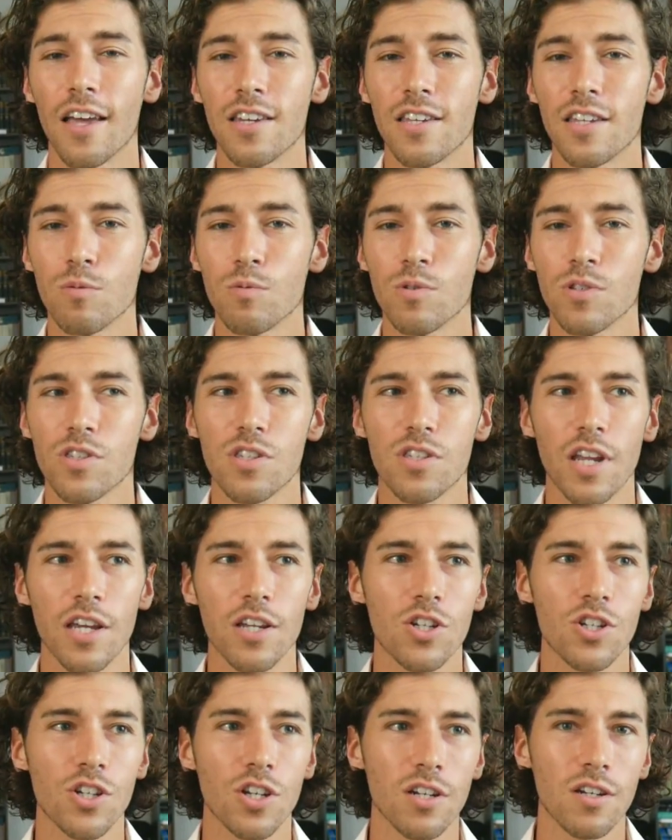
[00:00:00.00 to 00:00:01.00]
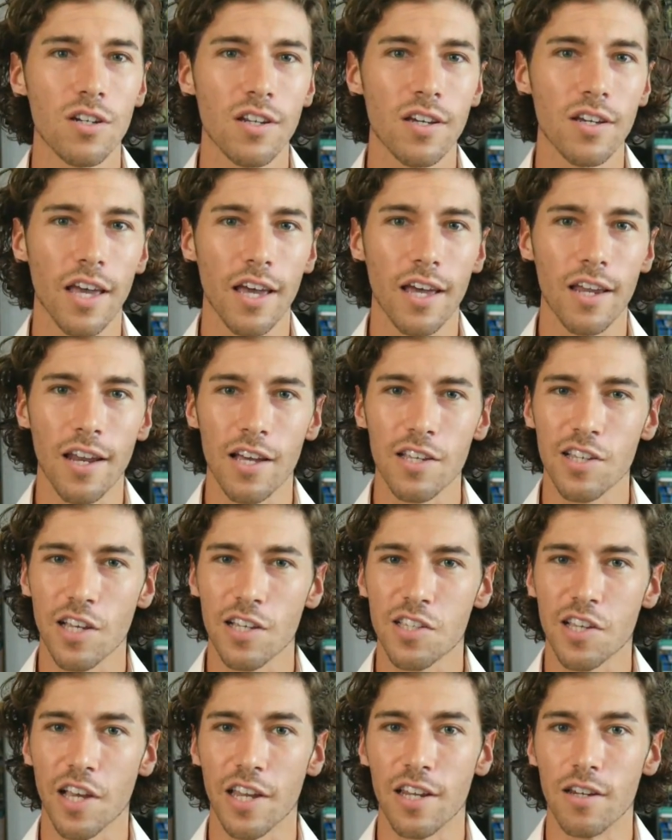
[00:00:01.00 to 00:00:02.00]
he was stationed, again, as I
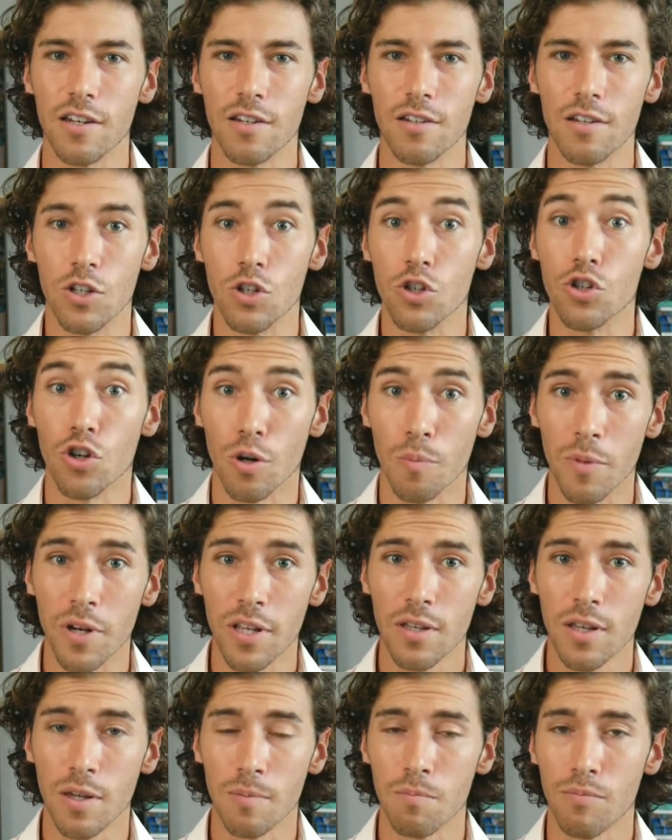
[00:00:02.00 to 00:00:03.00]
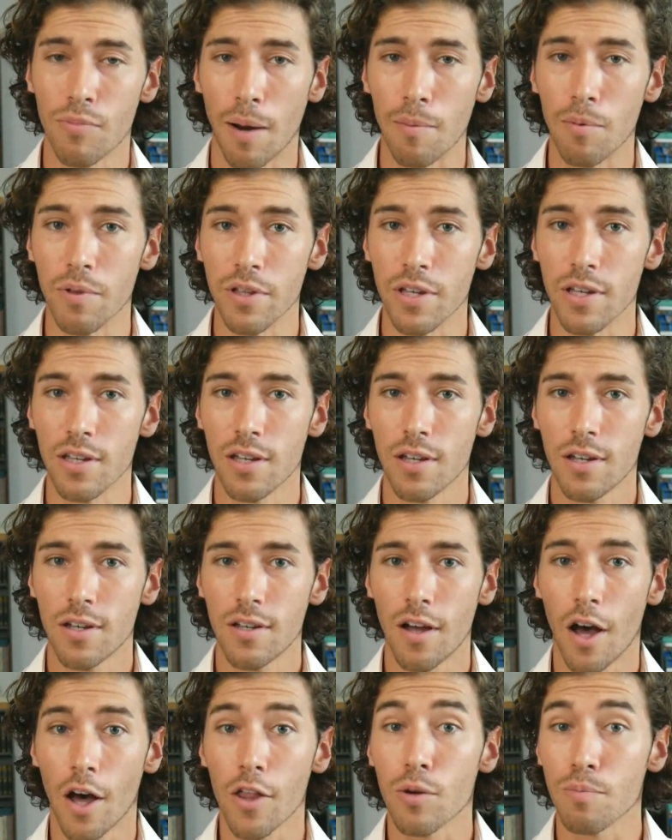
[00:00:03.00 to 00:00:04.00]
said, in Germany and probably
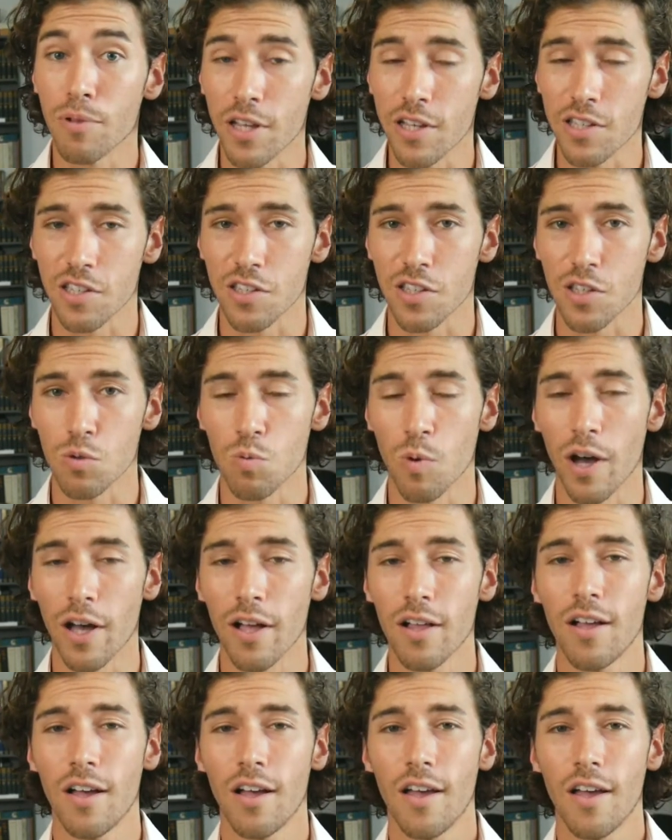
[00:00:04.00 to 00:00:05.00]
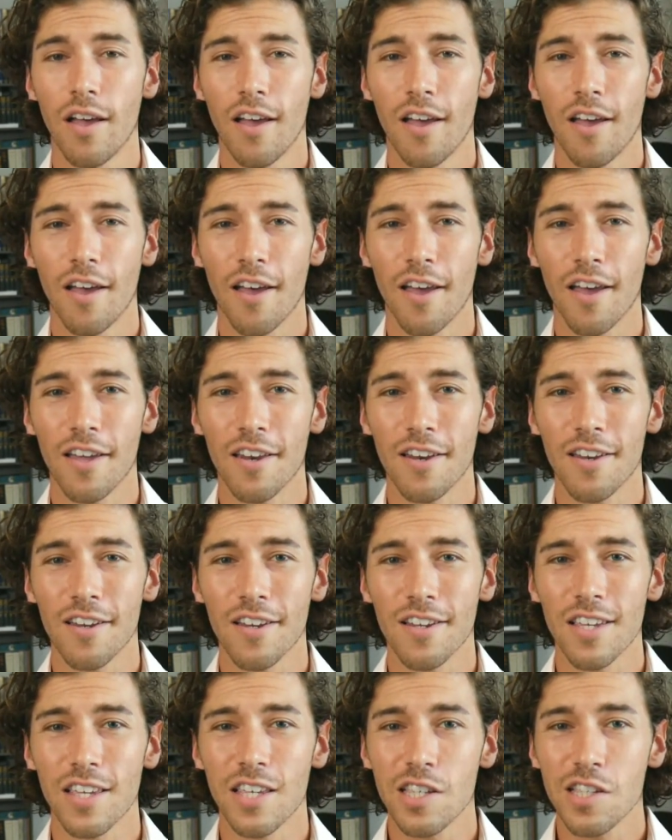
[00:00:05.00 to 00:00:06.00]
other places as well. And
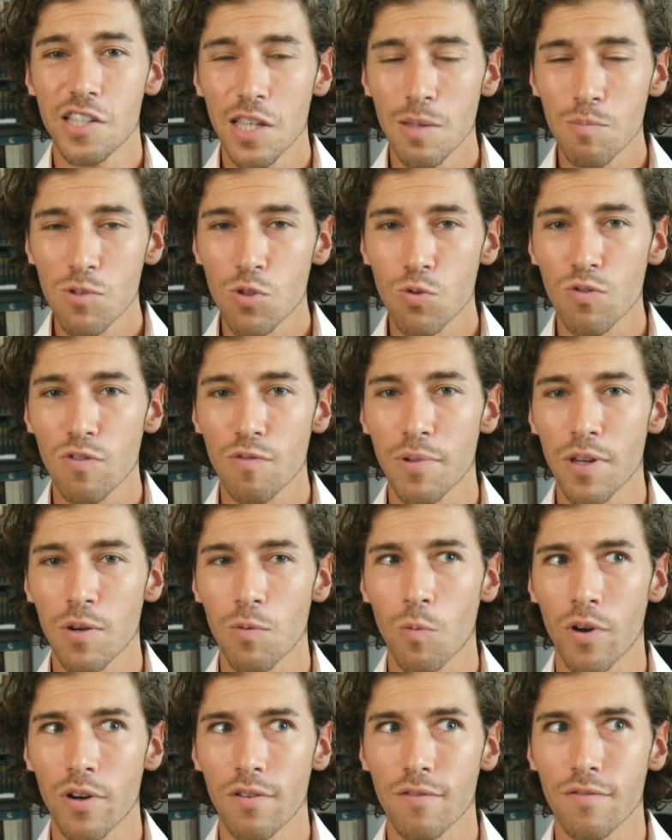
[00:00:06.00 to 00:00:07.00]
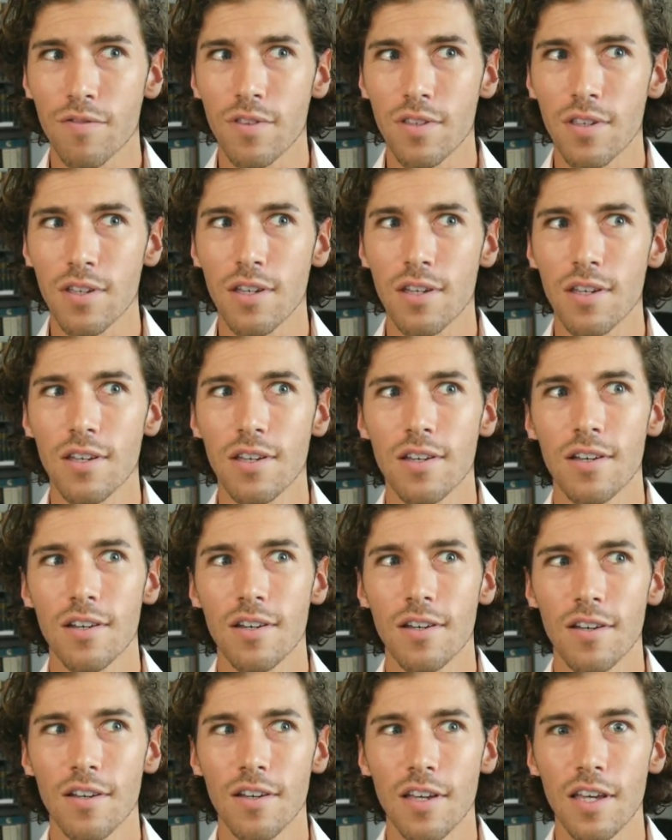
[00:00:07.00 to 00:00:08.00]
he seems to have been one of the
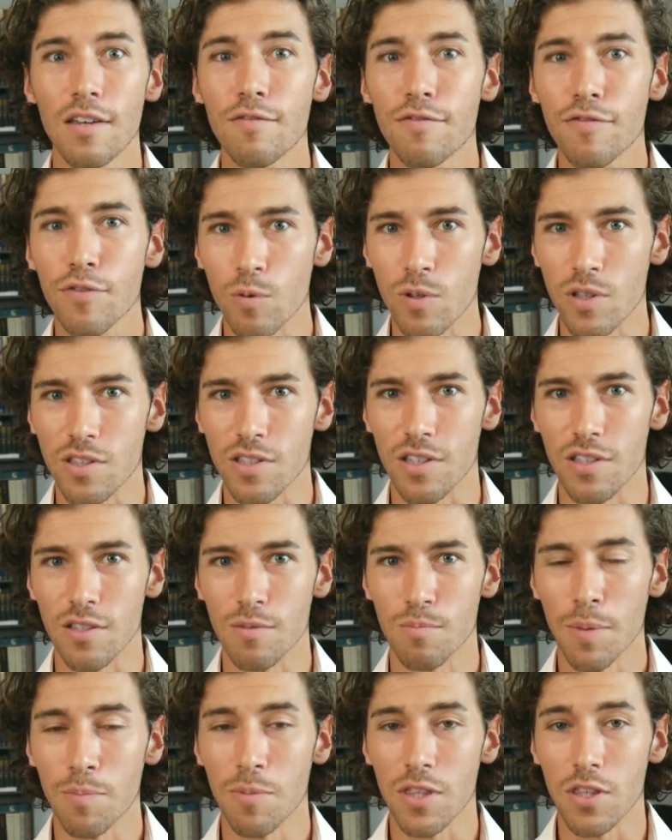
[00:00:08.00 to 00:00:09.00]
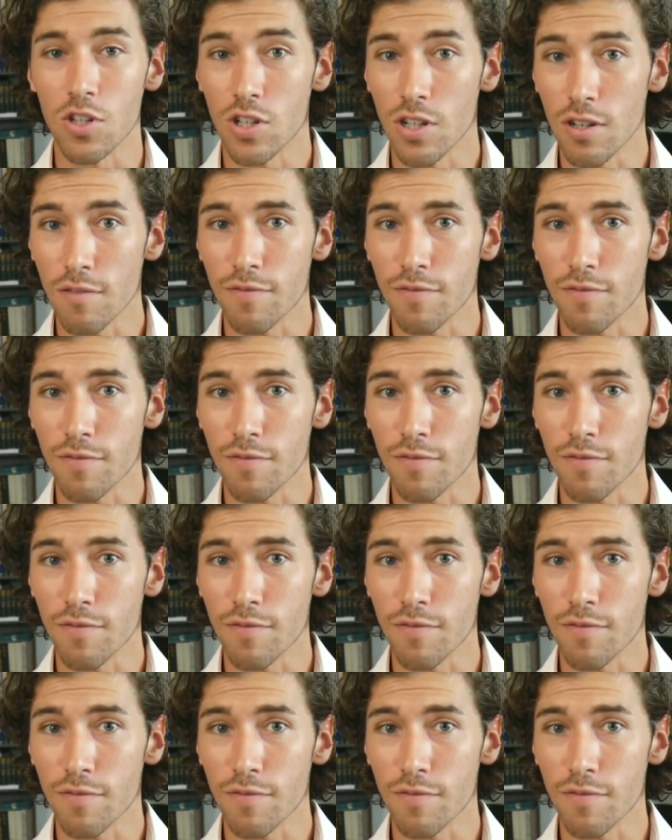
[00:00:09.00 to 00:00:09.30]
influences, maybe the chief